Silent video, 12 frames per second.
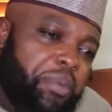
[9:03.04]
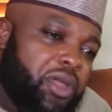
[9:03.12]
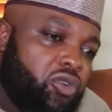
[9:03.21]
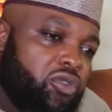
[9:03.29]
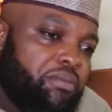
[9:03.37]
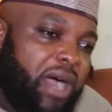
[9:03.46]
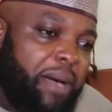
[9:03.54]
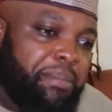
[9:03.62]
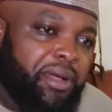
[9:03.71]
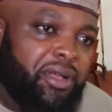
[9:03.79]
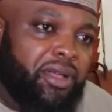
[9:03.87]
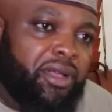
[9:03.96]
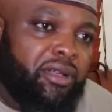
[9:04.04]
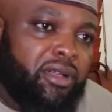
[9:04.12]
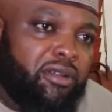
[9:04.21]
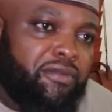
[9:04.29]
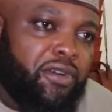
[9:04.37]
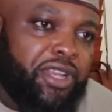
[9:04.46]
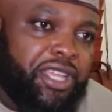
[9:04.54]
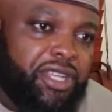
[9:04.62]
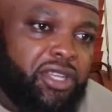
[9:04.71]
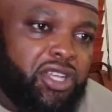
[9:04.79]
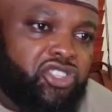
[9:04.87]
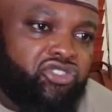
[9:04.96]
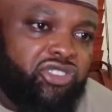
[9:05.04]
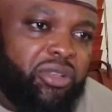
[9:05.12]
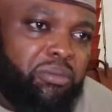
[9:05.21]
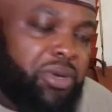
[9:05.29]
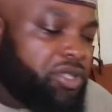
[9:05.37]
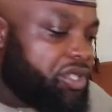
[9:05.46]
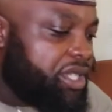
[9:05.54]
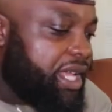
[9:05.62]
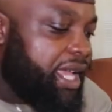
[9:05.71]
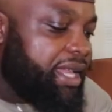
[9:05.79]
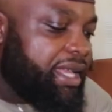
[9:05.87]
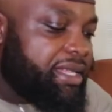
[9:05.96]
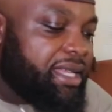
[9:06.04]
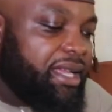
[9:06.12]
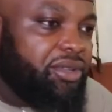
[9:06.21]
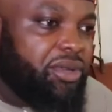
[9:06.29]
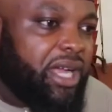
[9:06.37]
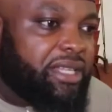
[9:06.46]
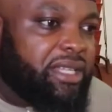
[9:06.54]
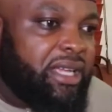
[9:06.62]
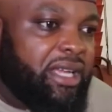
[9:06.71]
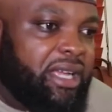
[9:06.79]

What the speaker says: a roadmap for the industry. But today they tell you that